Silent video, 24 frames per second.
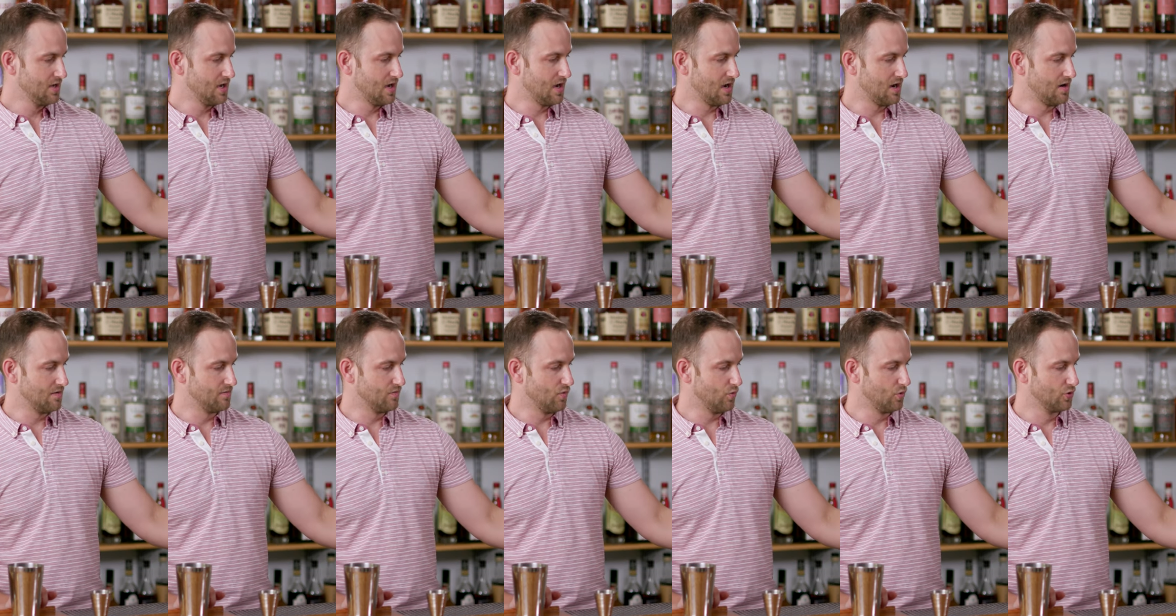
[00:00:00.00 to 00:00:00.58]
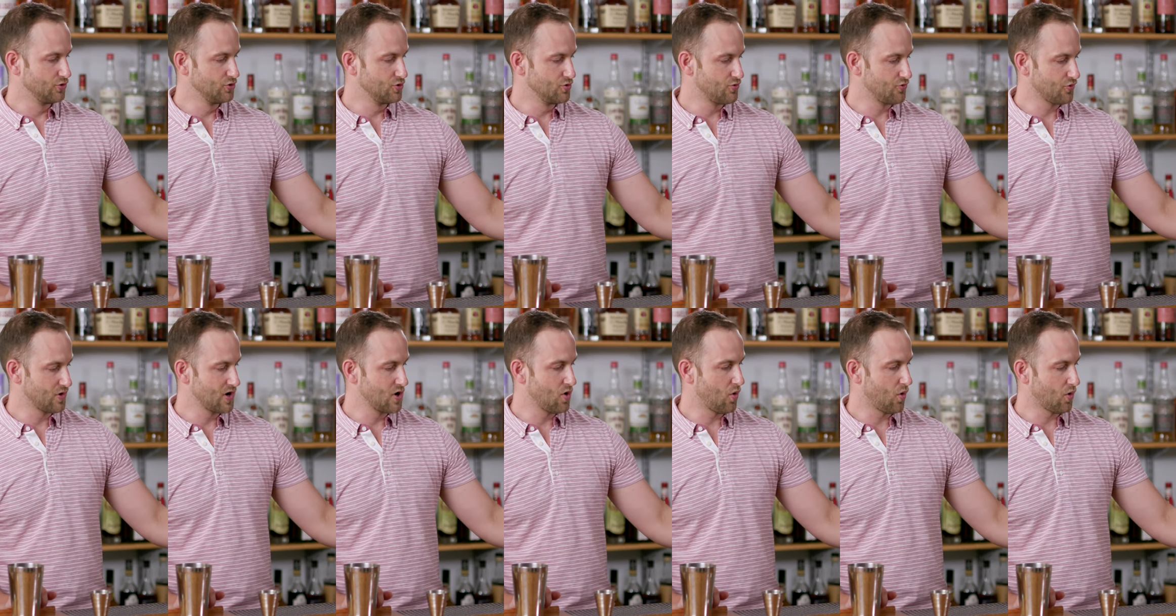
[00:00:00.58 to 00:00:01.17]
Um, we'll do
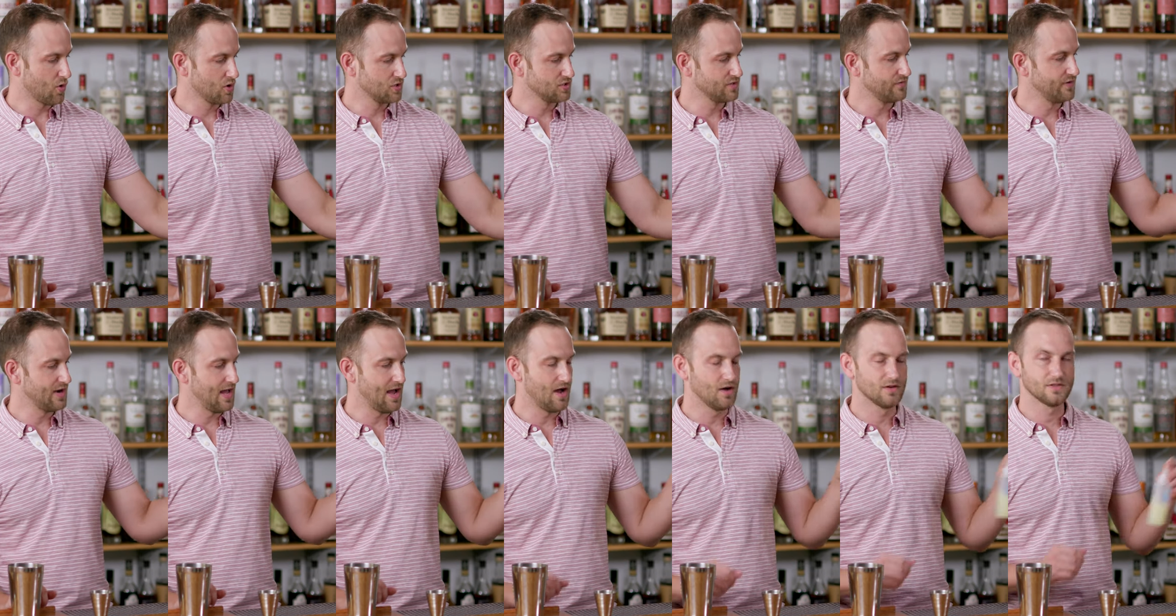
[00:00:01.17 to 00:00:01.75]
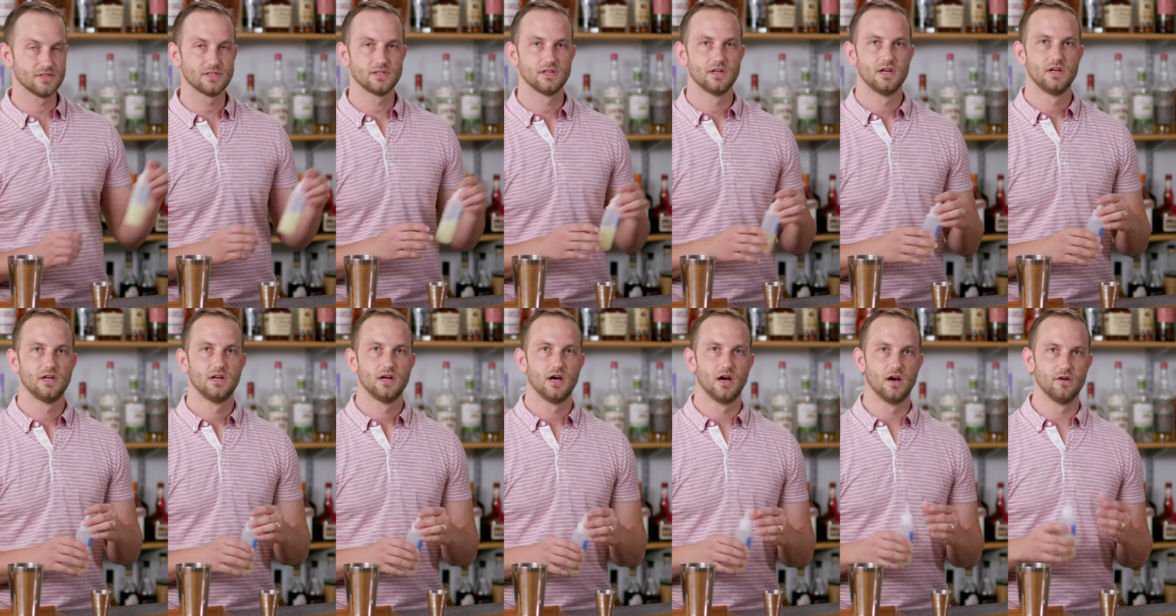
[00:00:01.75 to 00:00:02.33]
three quarters of an ounce
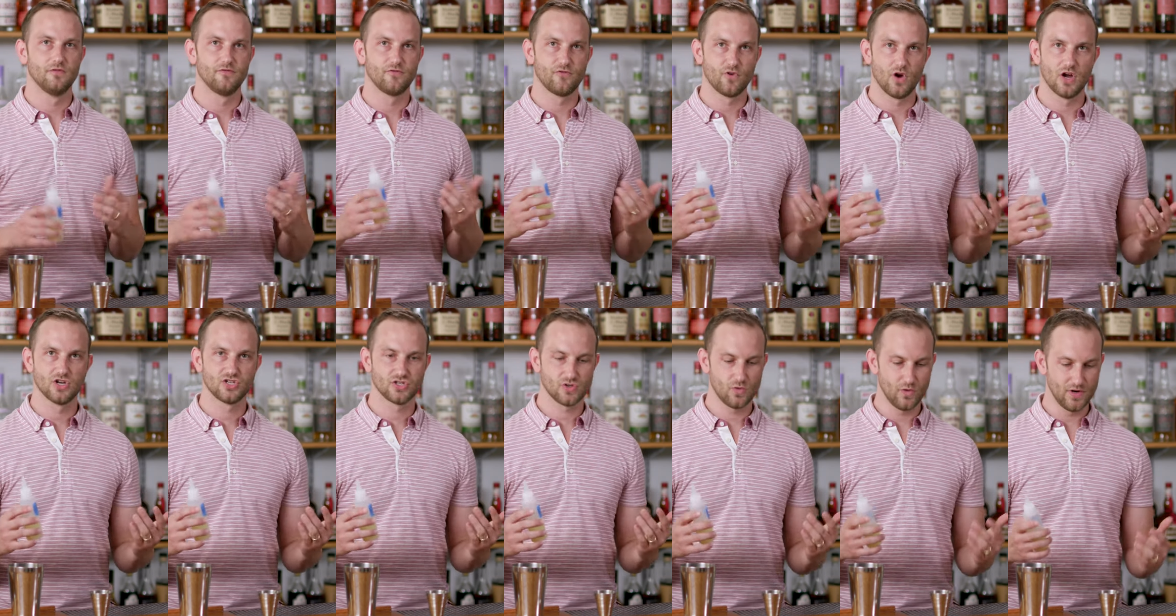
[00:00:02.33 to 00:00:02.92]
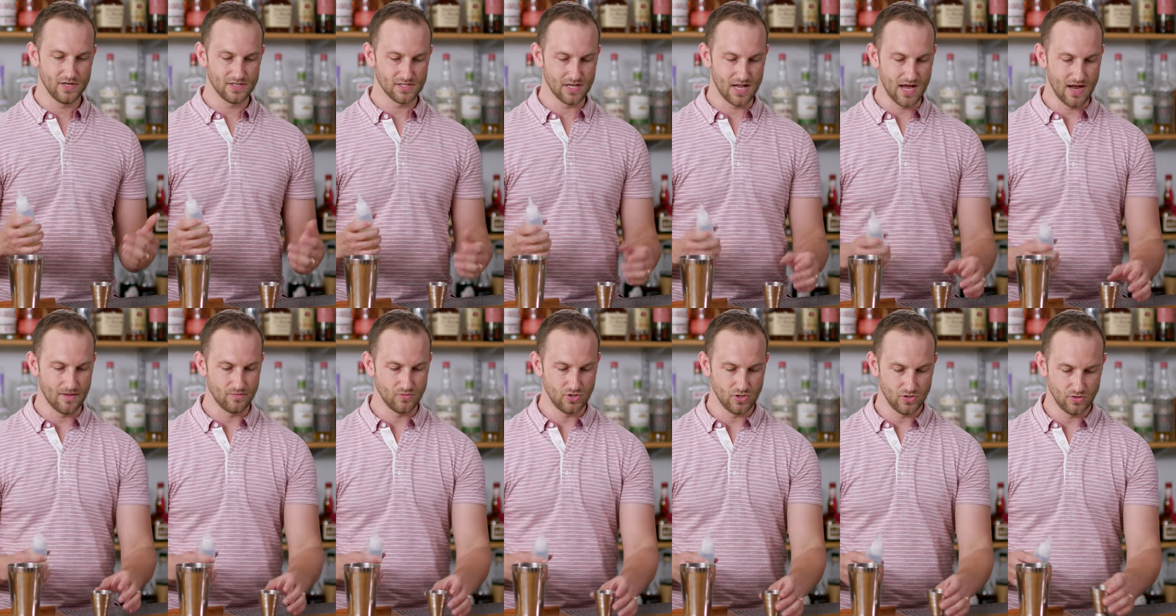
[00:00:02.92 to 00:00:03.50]
of fresh squeezed
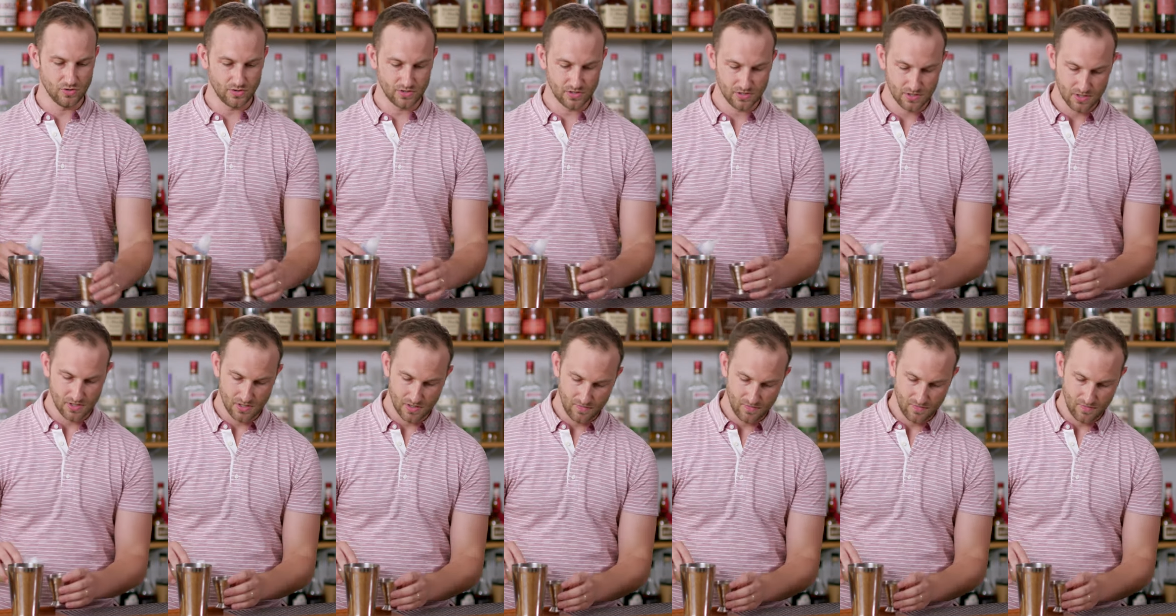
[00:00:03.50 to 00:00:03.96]
lime juice.